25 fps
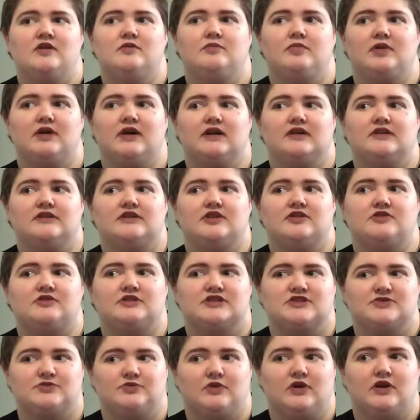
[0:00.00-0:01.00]
But there
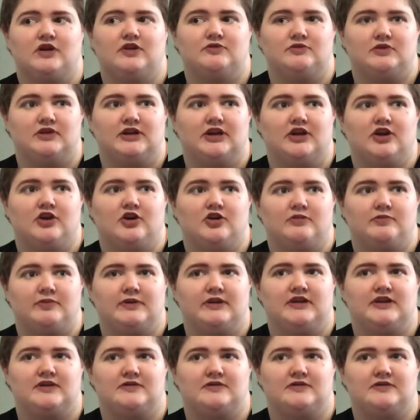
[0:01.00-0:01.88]
was one when it opened,